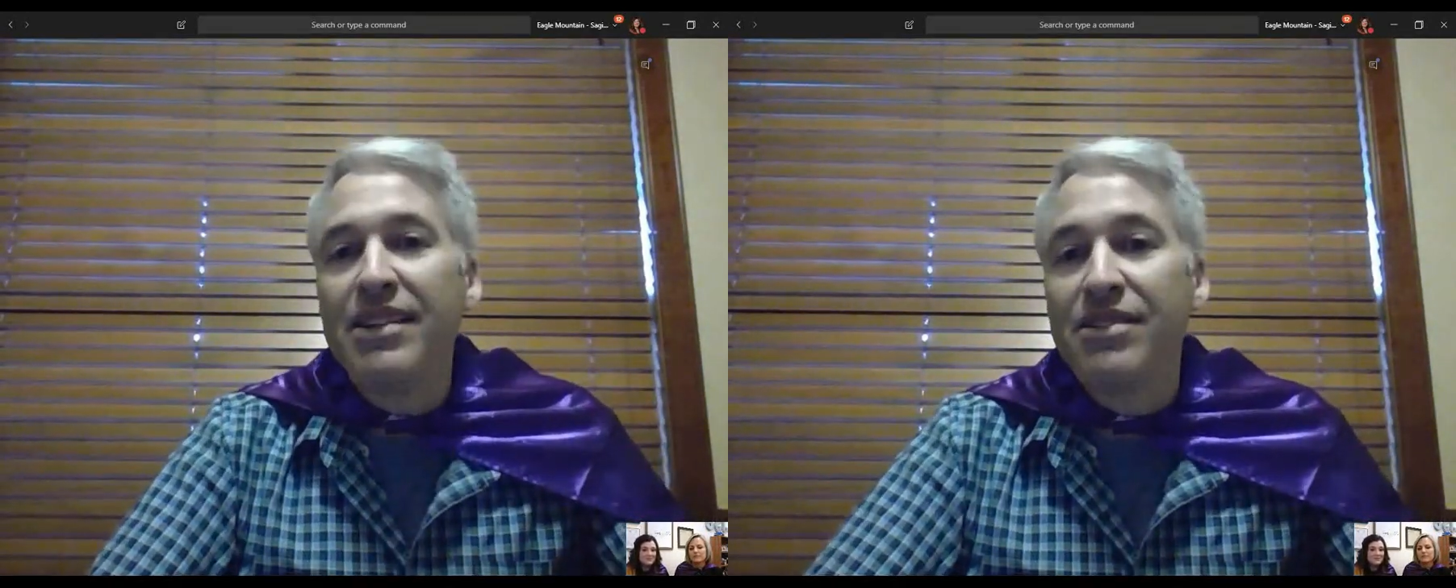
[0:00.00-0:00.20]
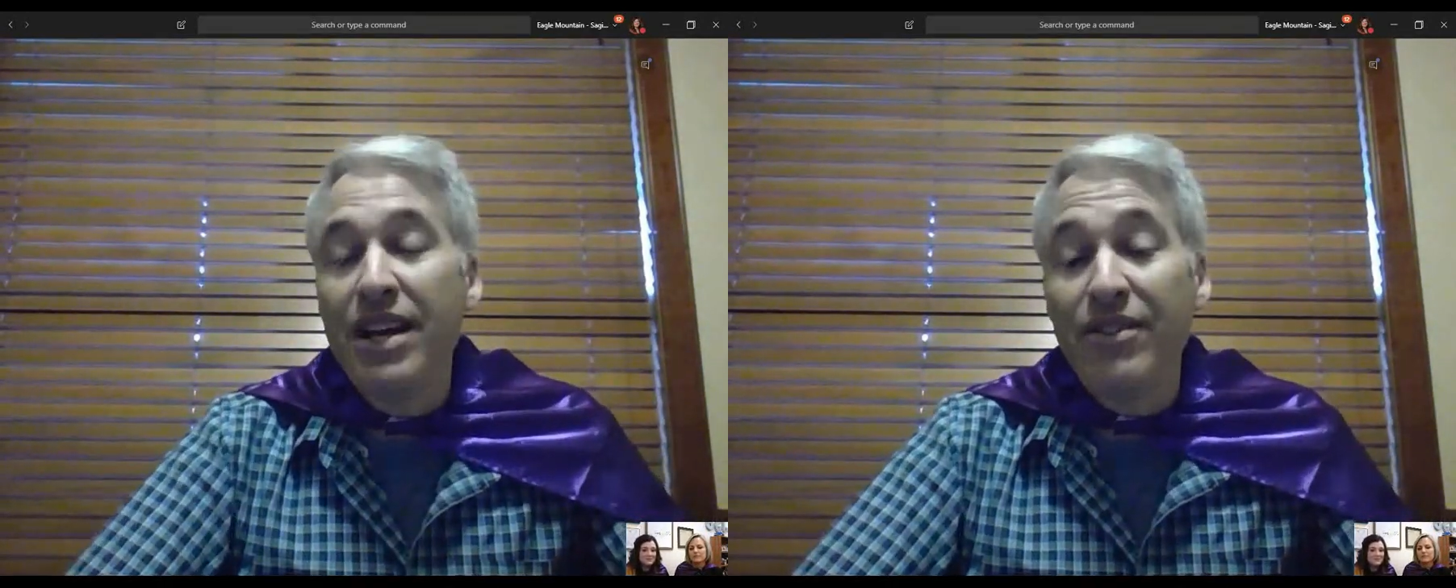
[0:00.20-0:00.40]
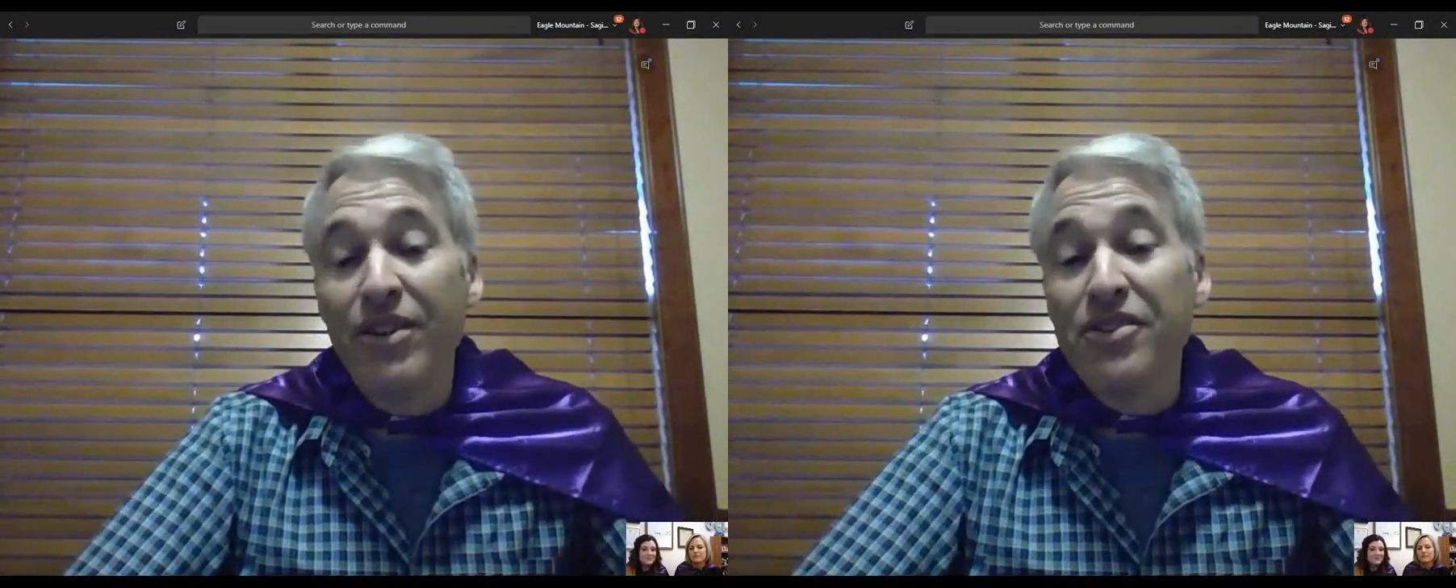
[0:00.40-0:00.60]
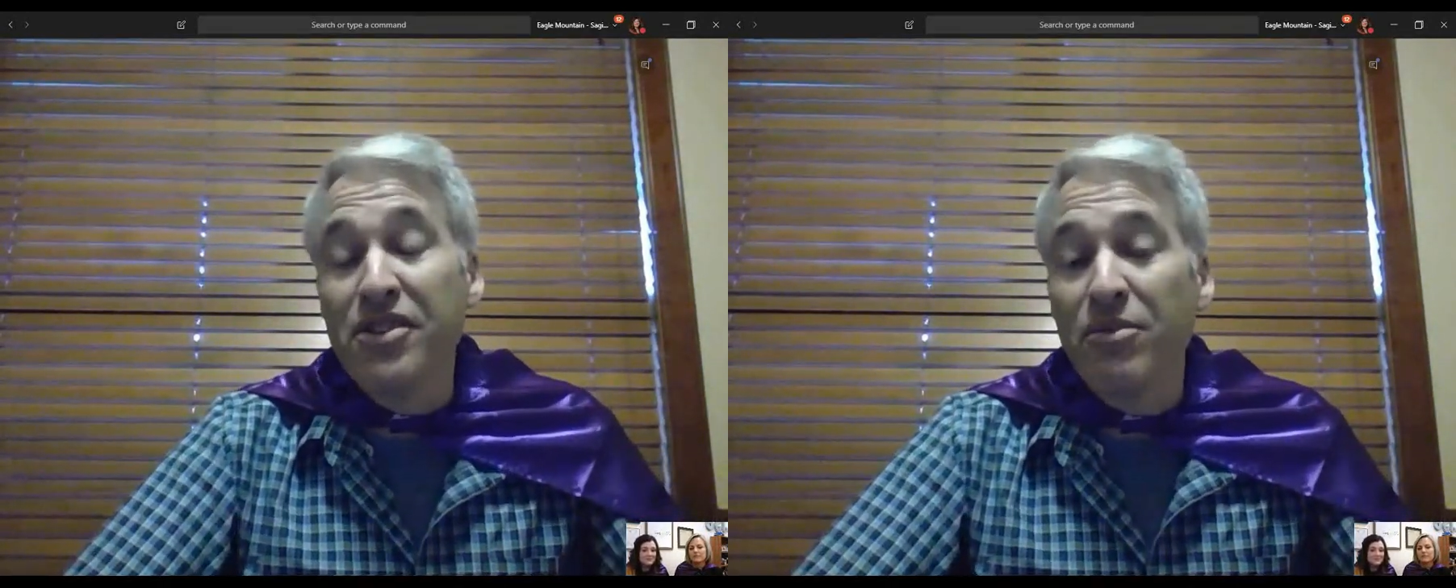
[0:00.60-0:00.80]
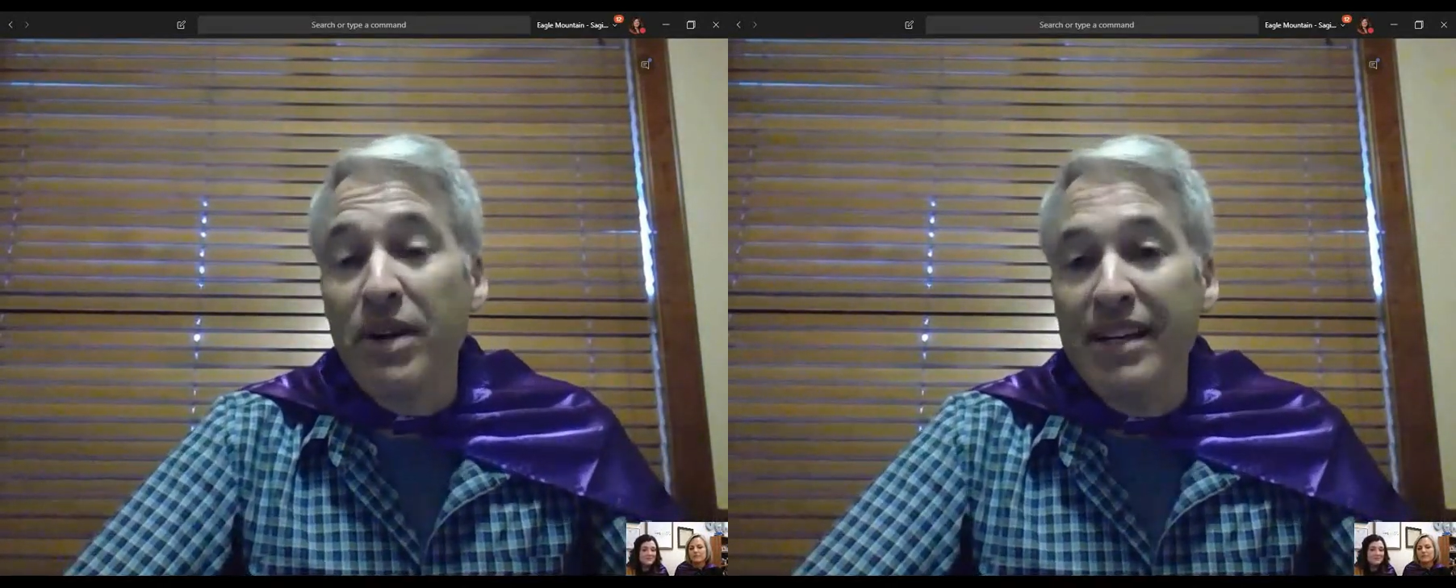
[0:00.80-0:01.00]
So those
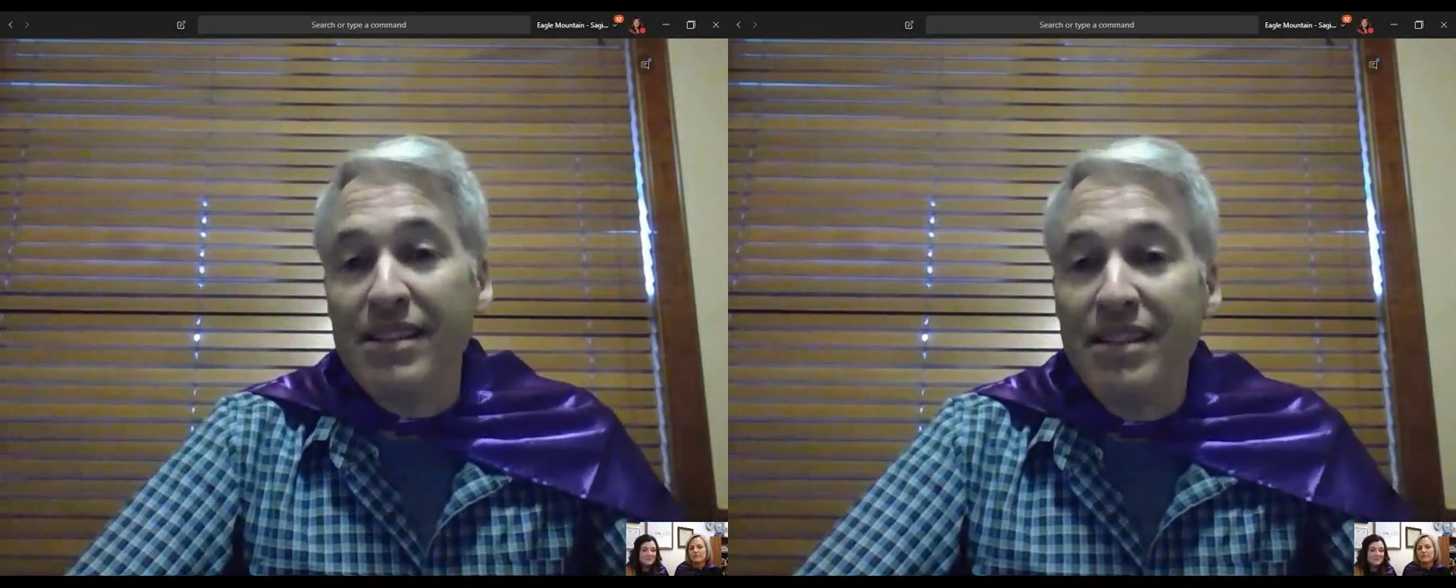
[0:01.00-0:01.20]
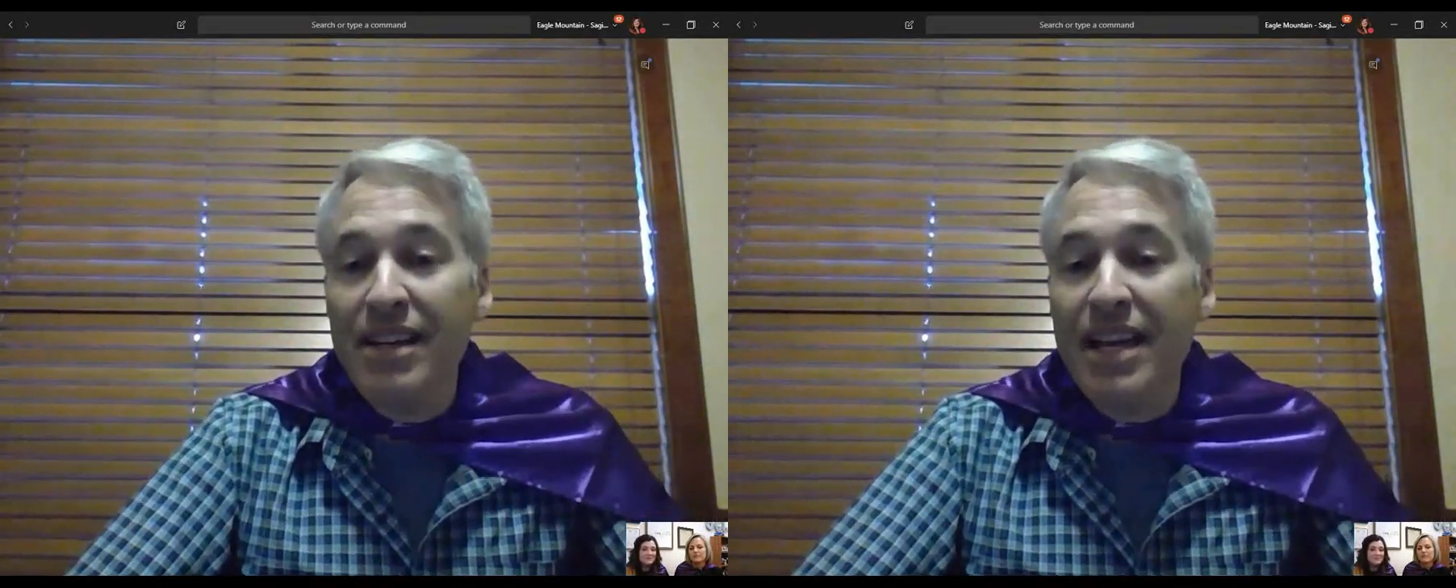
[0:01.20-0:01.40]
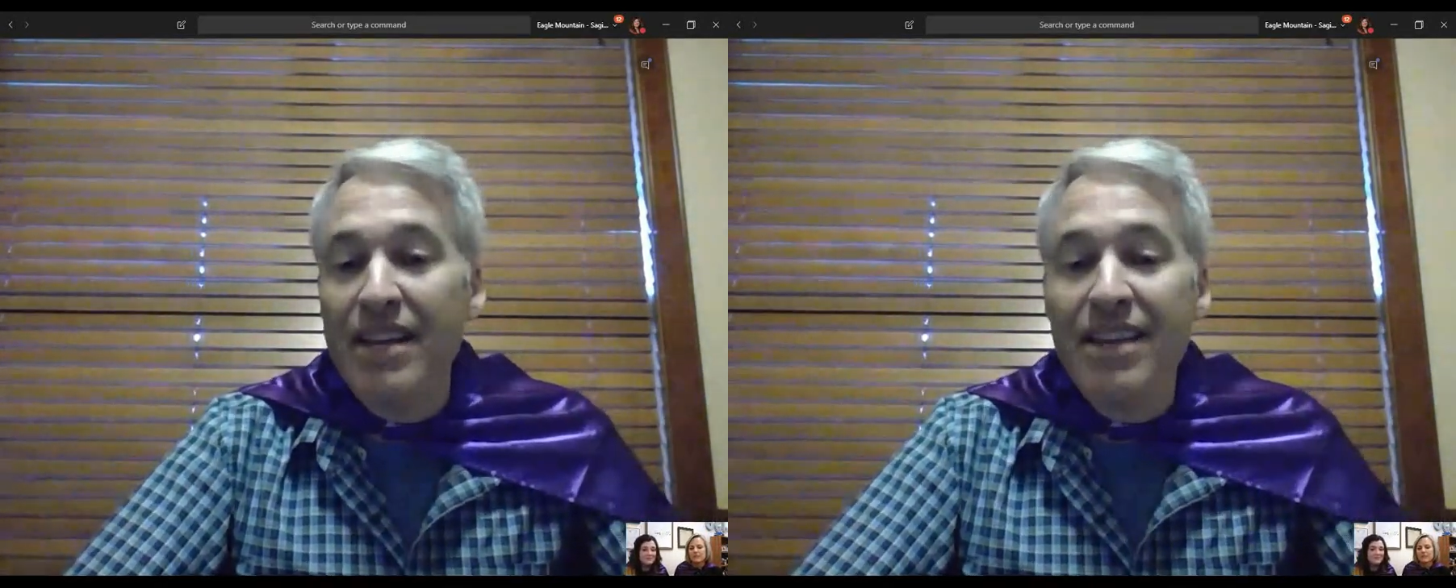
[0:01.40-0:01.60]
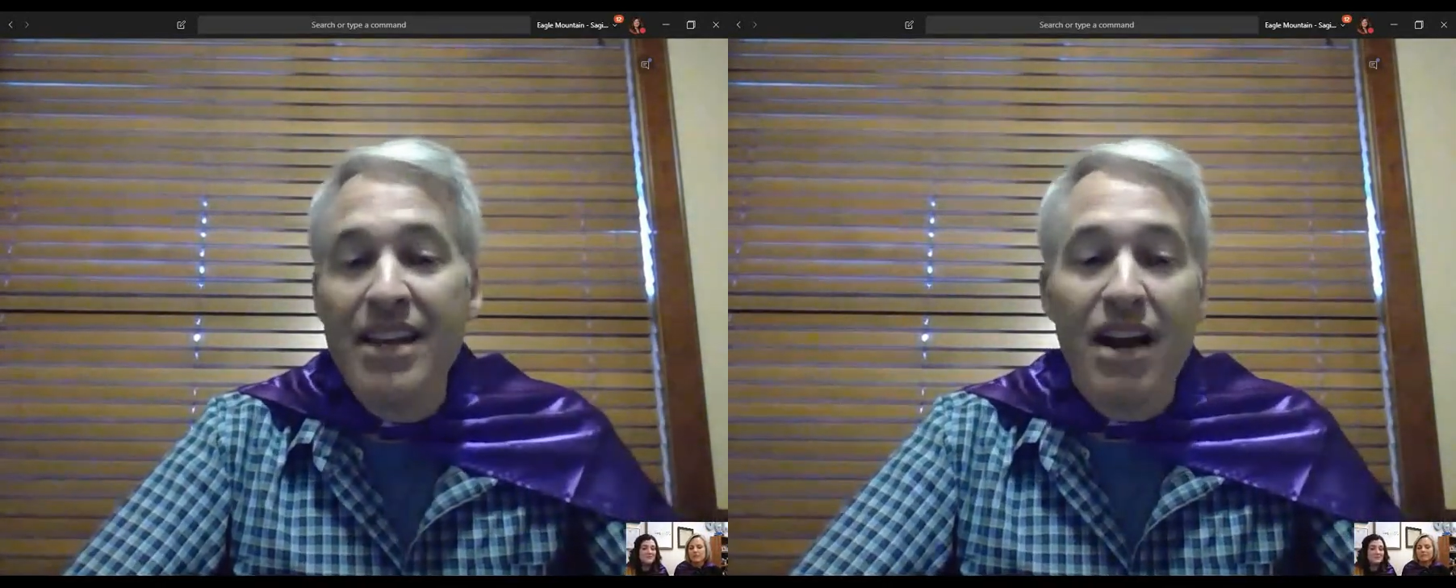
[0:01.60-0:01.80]
are ways. And then